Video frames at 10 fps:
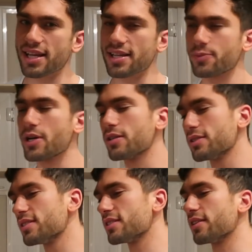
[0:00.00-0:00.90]
that as well,
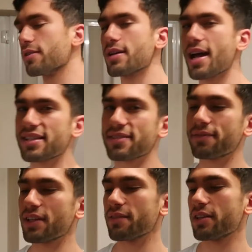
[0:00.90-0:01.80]
you know, add some
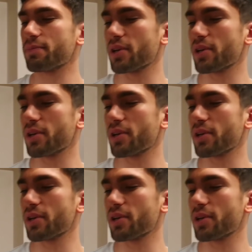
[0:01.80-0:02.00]
flavor.